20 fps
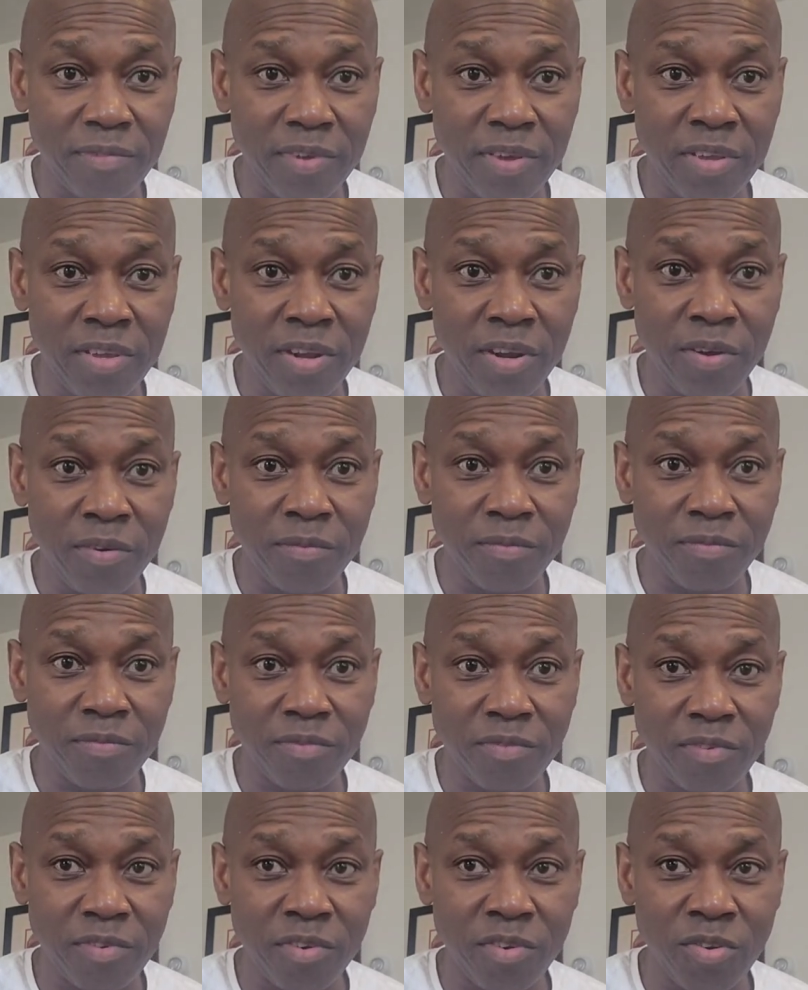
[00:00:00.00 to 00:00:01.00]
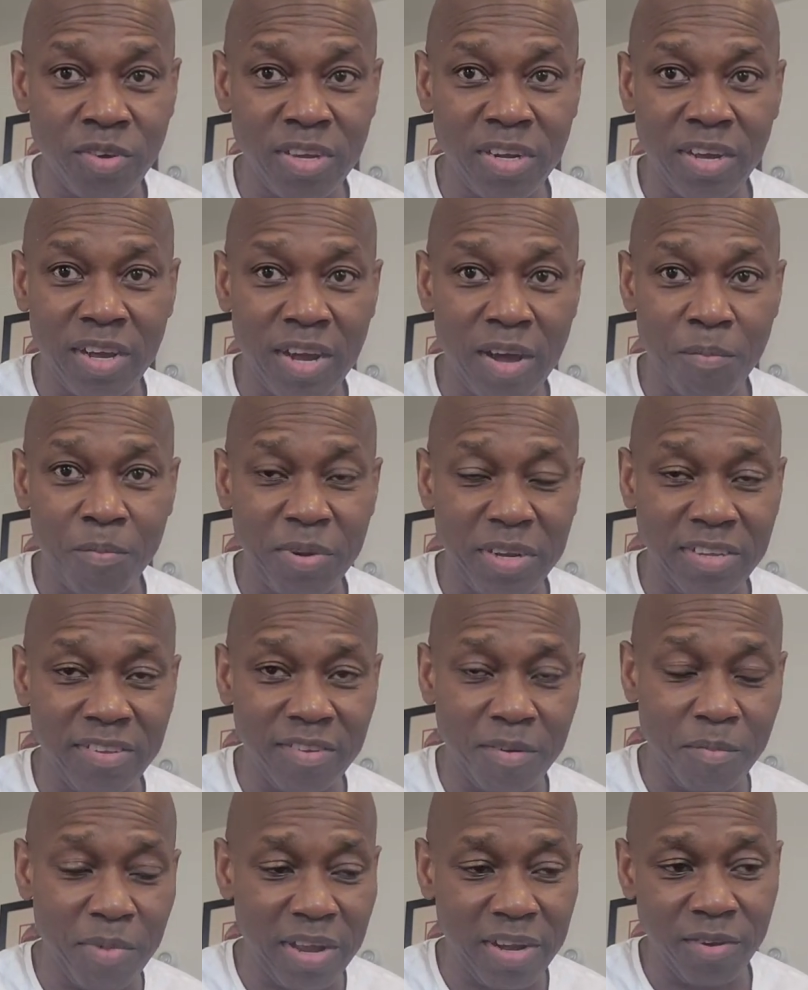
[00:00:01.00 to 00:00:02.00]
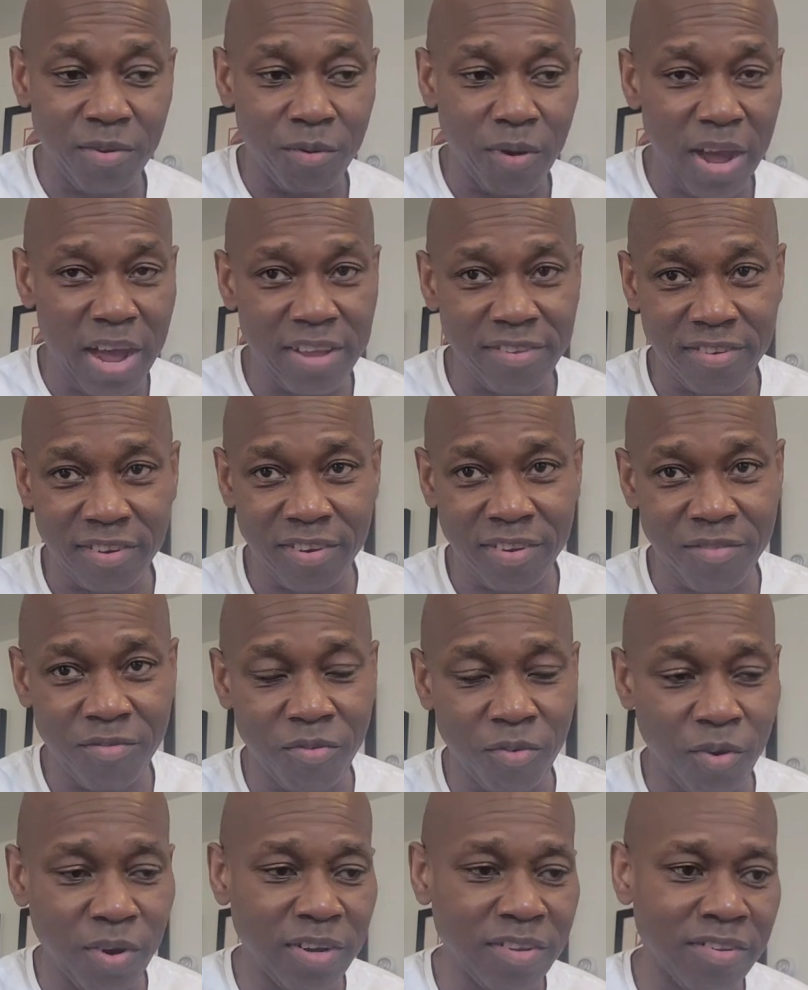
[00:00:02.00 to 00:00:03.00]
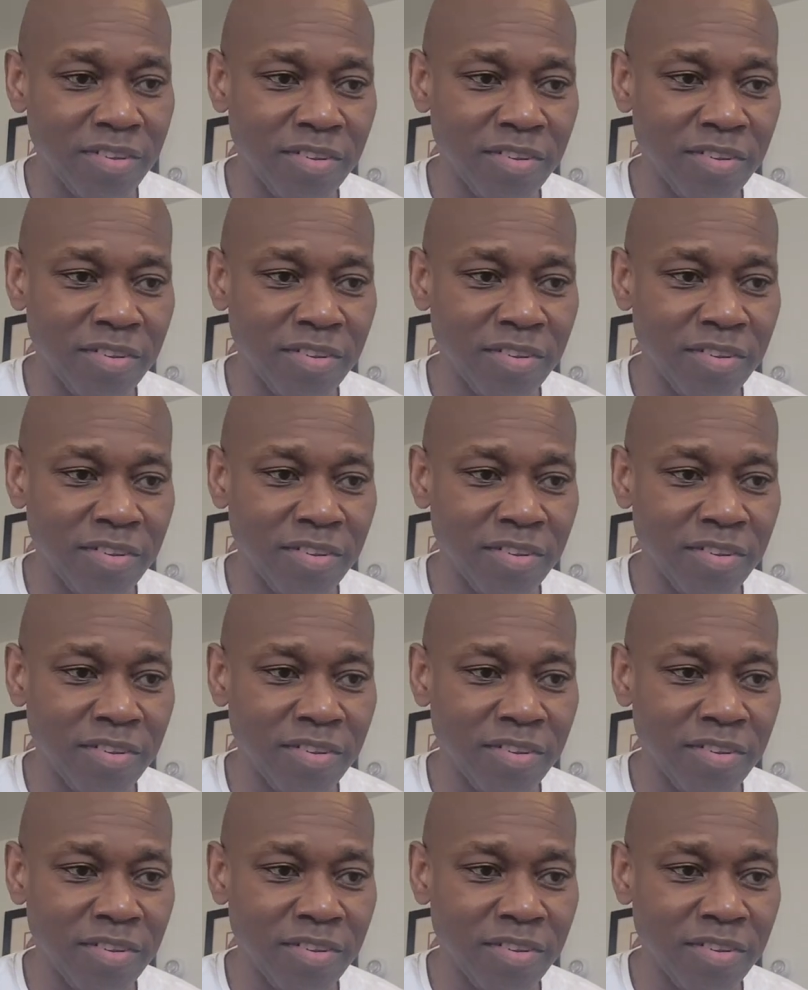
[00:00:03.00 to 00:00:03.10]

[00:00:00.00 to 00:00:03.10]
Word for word: you know, you can accompany somebody who has a good voice,